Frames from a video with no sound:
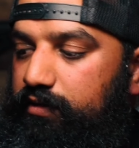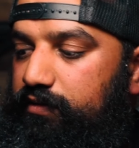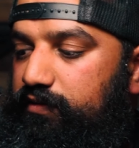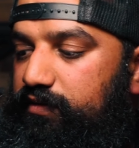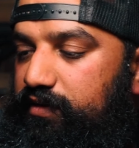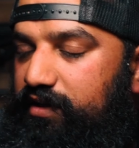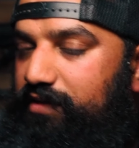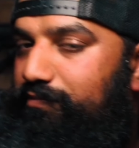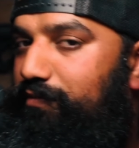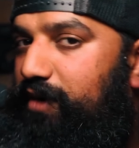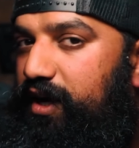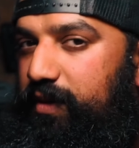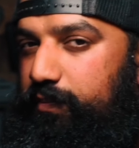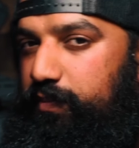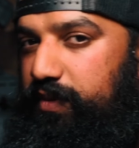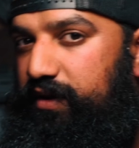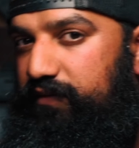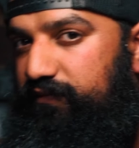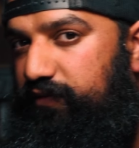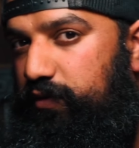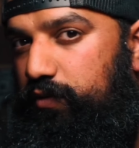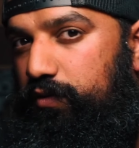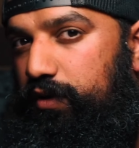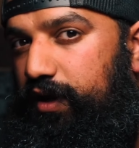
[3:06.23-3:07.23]
There might be a
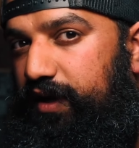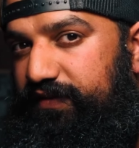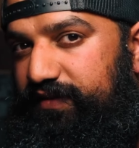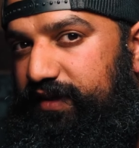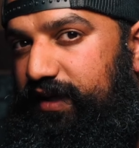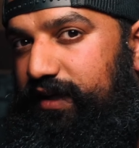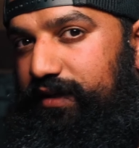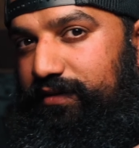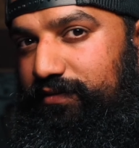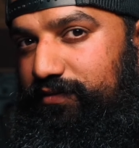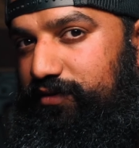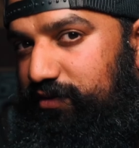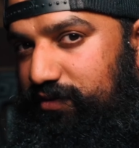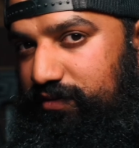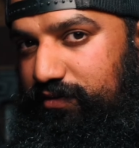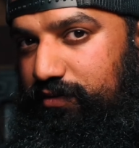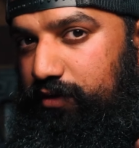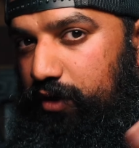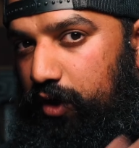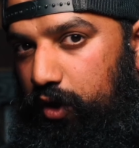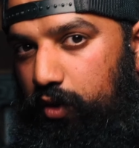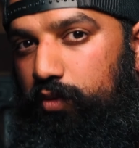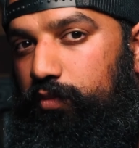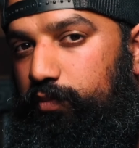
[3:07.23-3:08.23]
few guns that just
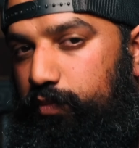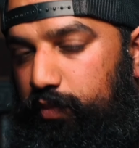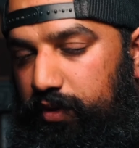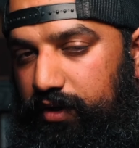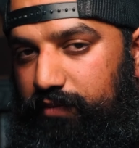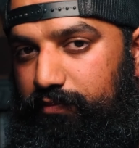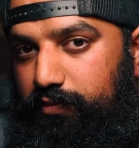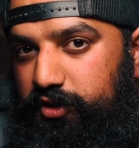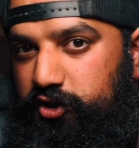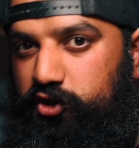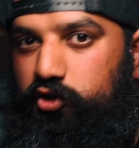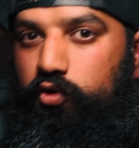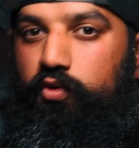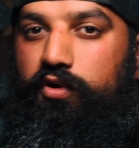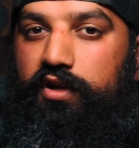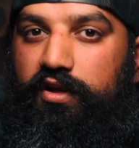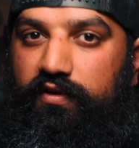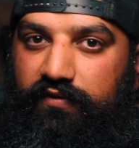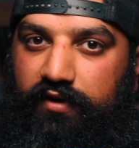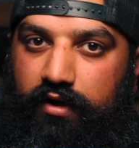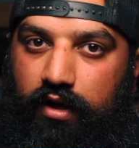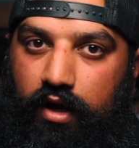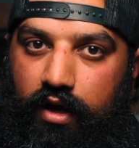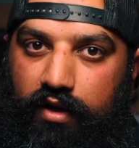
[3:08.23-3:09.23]
don't, but majority
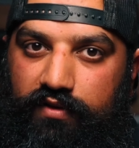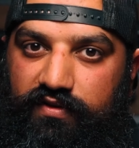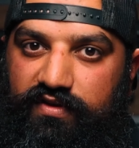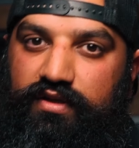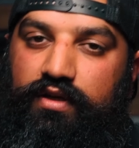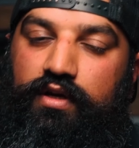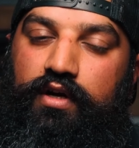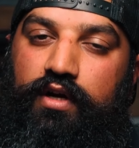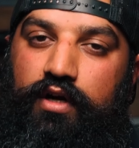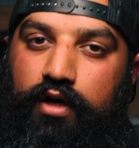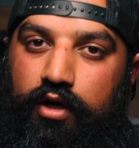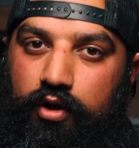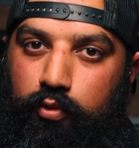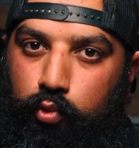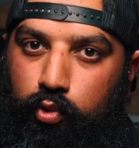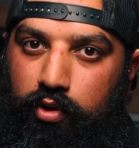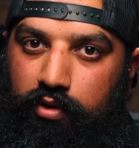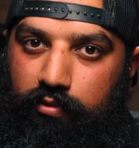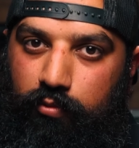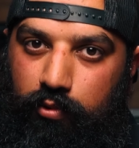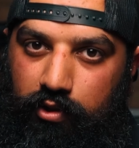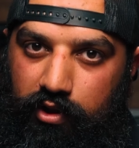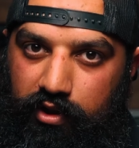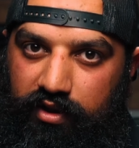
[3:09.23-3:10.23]
of guns
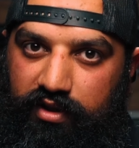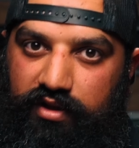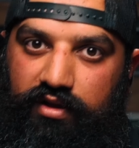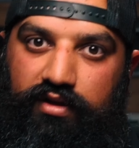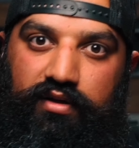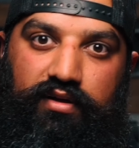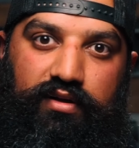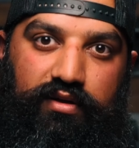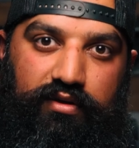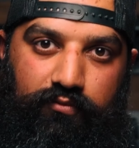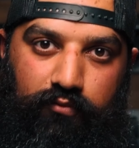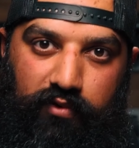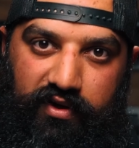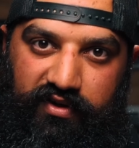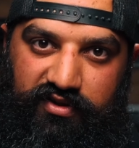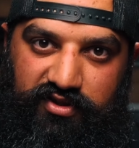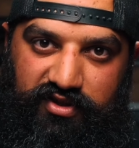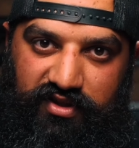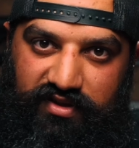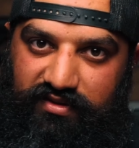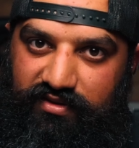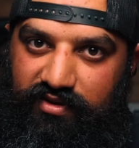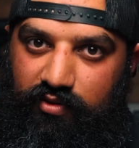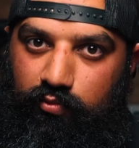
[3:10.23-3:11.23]
will work with
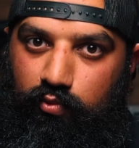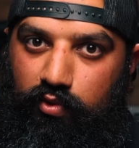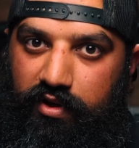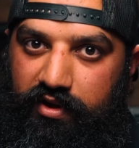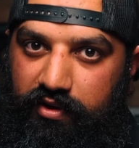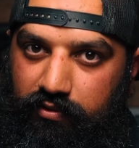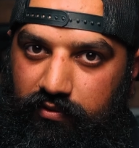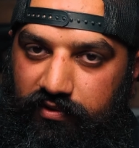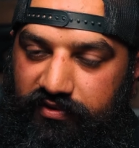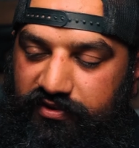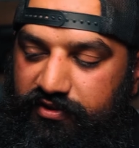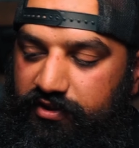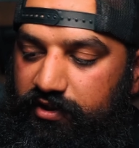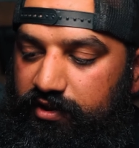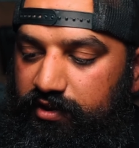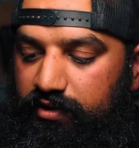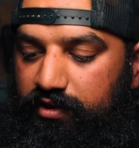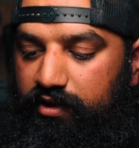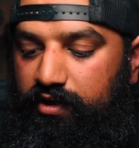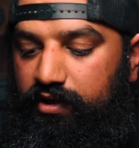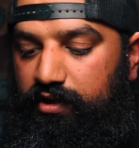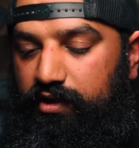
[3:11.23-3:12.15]
just the one holster.